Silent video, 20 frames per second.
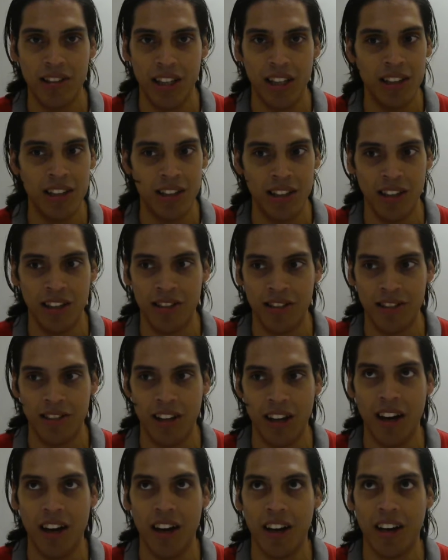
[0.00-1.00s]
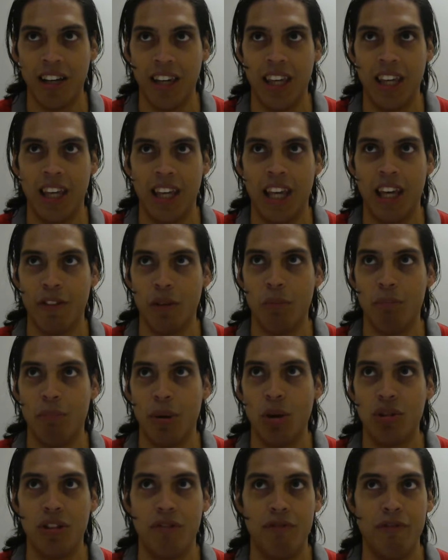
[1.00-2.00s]
give them
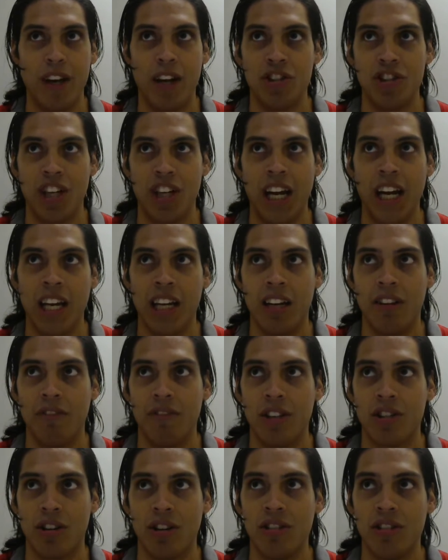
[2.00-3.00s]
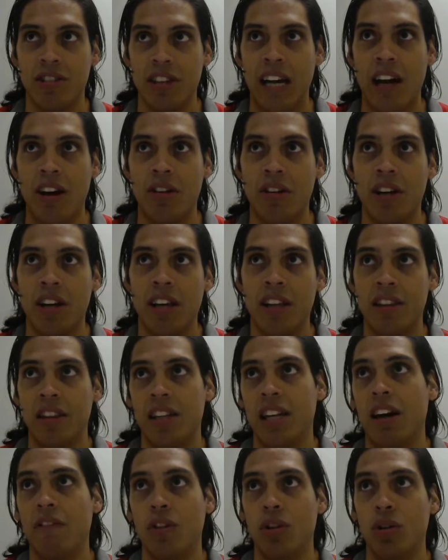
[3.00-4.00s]
both a fair shake, and if it turns out
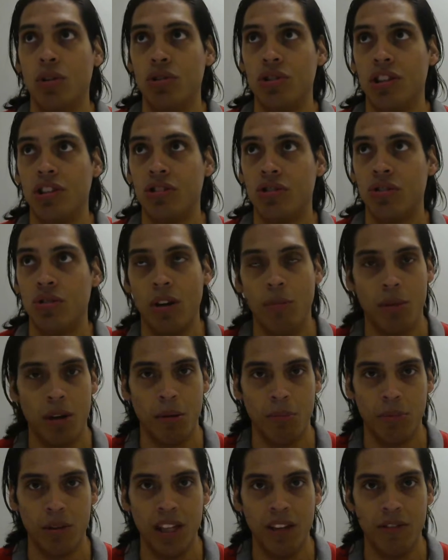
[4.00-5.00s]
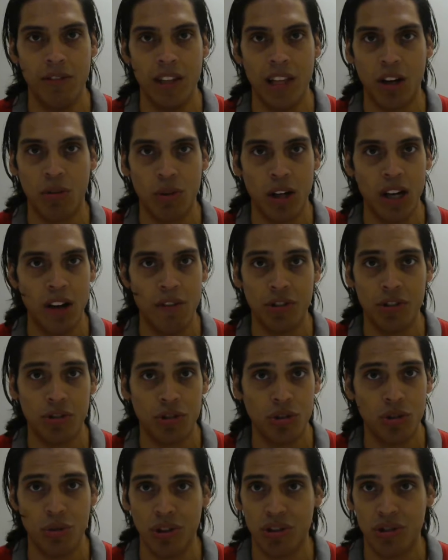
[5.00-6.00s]
that evolution is true, I'm gonna believe it. Like, whatever's
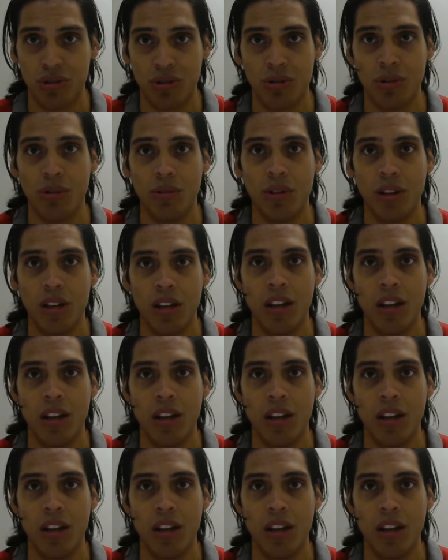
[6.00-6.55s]
true is true.